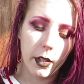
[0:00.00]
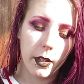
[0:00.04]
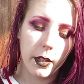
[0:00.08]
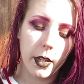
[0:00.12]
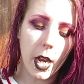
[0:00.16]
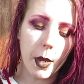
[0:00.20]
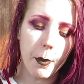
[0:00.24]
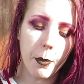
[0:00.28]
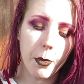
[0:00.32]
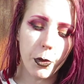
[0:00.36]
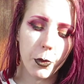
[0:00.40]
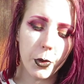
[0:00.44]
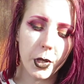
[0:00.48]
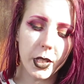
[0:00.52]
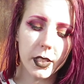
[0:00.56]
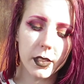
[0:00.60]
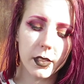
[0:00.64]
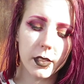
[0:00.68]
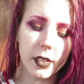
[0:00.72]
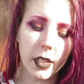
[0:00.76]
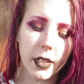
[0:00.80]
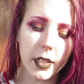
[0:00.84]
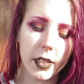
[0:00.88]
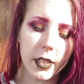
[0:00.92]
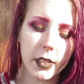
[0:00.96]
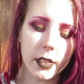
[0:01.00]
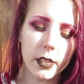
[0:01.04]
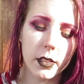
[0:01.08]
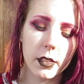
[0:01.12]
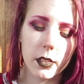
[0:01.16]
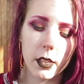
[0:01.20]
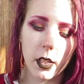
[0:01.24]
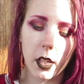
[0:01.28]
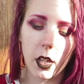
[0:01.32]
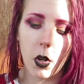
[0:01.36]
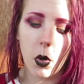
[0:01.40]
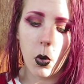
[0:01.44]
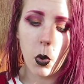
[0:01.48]
Name 3
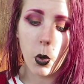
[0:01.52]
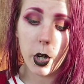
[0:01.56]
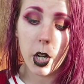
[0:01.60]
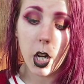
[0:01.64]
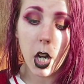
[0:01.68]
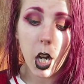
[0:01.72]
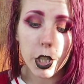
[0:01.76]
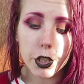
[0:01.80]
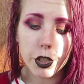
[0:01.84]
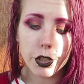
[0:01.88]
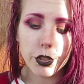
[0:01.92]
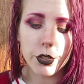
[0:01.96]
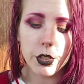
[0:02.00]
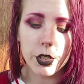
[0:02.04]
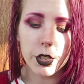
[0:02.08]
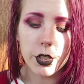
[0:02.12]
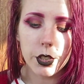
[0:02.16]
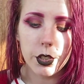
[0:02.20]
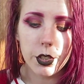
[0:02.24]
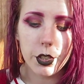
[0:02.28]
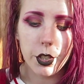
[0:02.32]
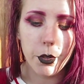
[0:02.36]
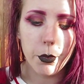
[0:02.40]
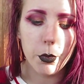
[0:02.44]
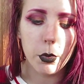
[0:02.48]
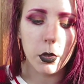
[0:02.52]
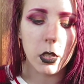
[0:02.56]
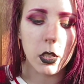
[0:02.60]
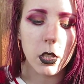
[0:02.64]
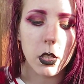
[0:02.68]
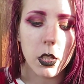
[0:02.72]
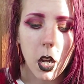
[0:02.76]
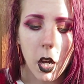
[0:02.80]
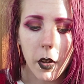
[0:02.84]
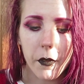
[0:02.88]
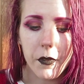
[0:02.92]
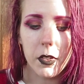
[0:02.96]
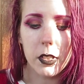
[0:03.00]
cities or countries you would
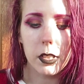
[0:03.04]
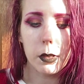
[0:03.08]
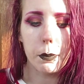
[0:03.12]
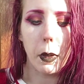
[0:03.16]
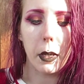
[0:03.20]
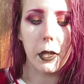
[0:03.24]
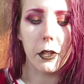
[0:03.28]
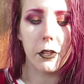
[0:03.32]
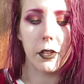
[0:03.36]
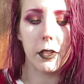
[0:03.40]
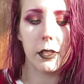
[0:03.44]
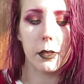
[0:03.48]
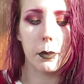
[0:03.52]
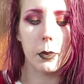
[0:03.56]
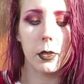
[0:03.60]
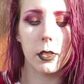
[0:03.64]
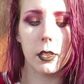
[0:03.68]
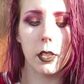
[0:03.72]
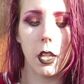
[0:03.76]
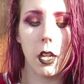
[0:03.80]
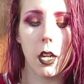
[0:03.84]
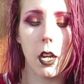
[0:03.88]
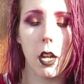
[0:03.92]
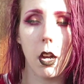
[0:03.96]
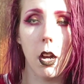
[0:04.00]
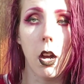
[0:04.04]
love to spend Christmas in.